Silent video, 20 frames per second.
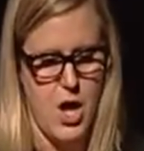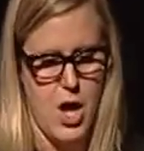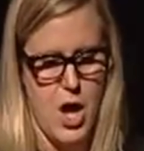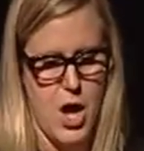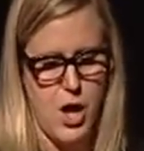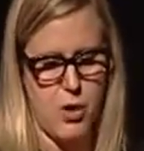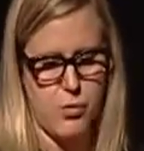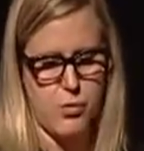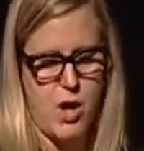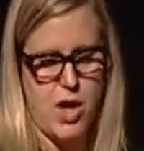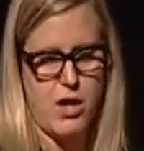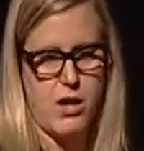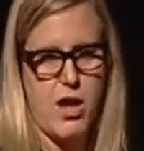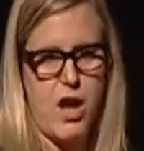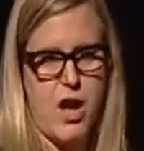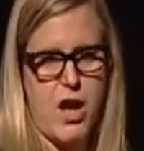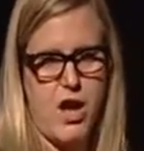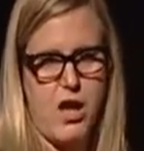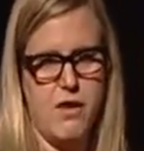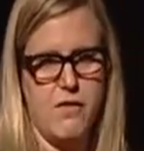A run
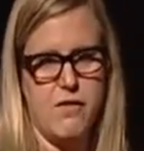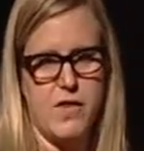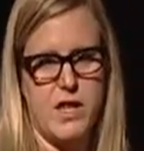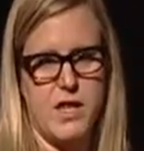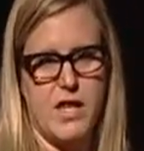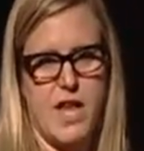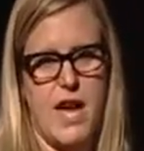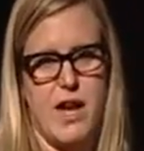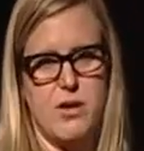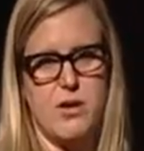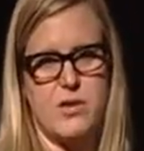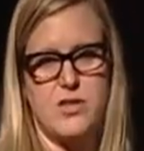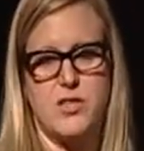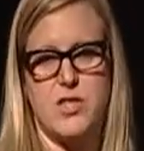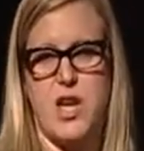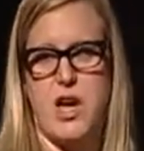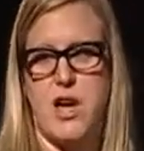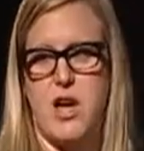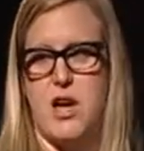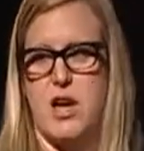of allows,
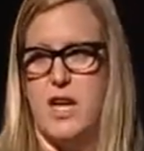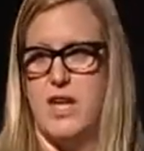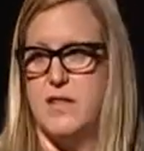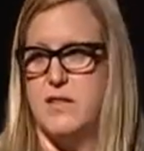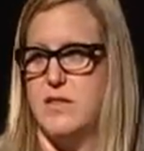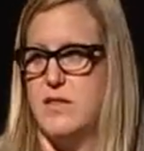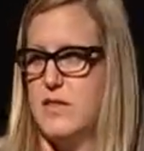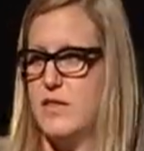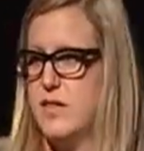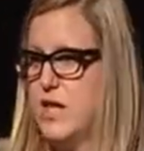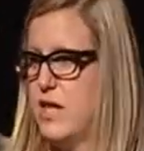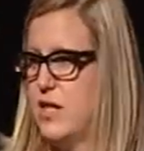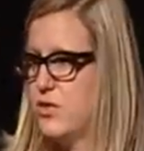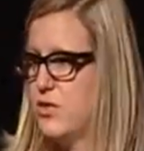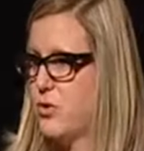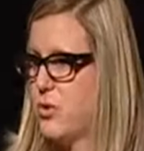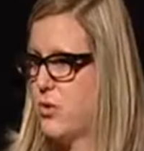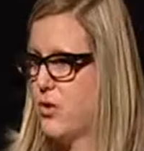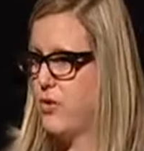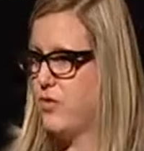is
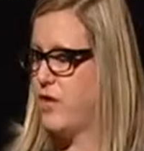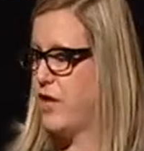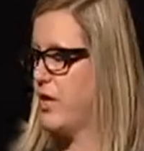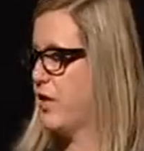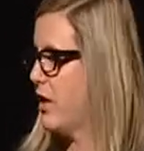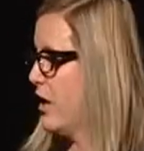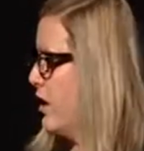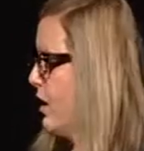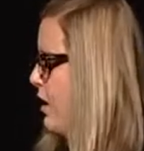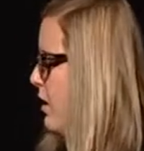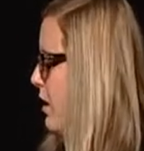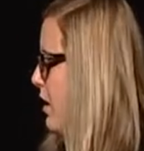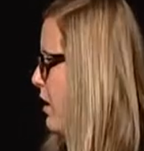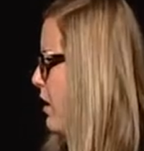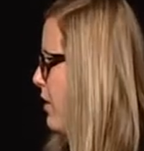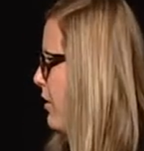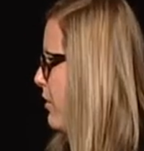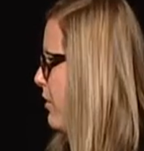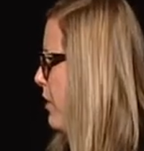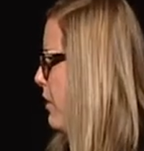sort of like
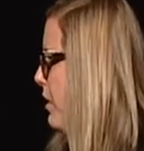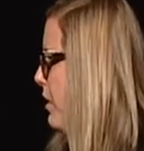a